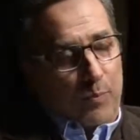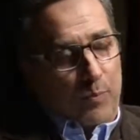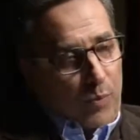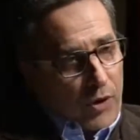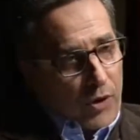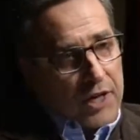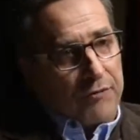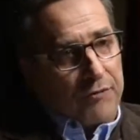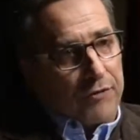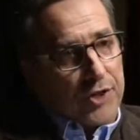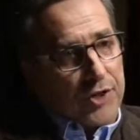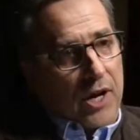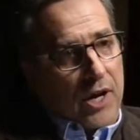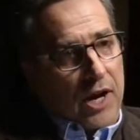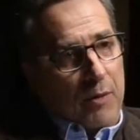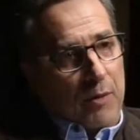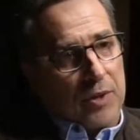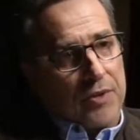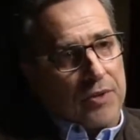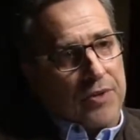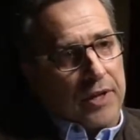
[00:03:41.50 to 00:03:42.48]
Prayed for
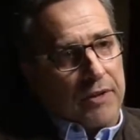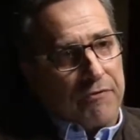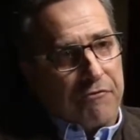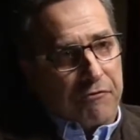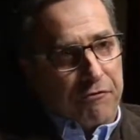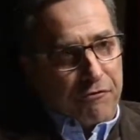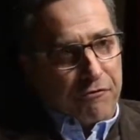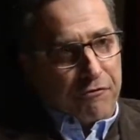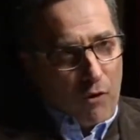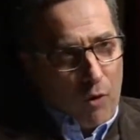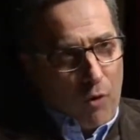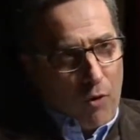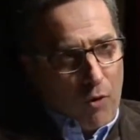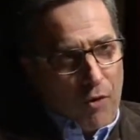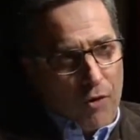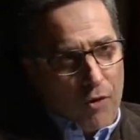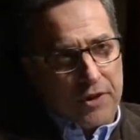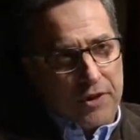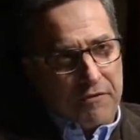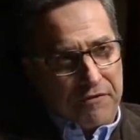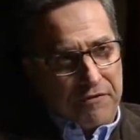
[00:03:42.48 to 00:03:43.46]
John. Within
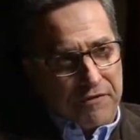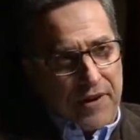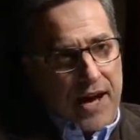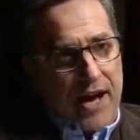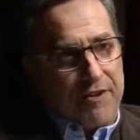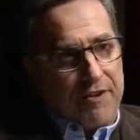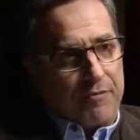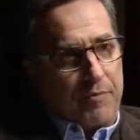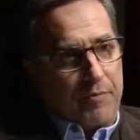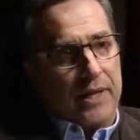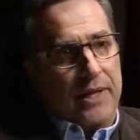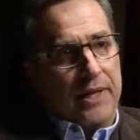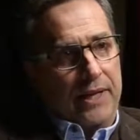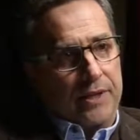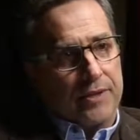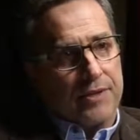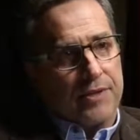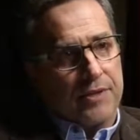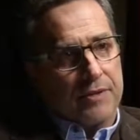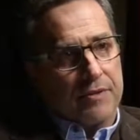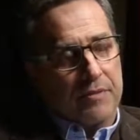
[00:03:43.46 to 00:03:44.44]
4 to 5
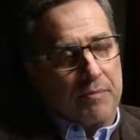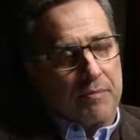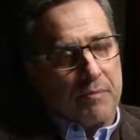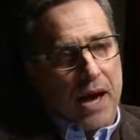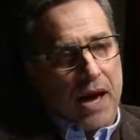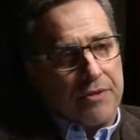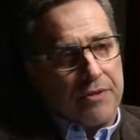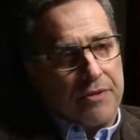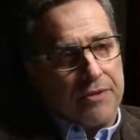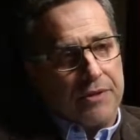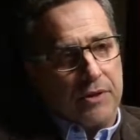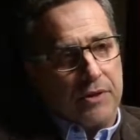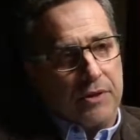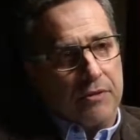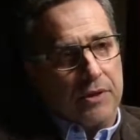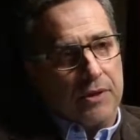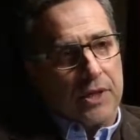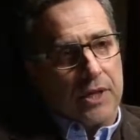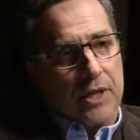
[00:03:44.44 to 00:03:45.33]
minutes, Matthew,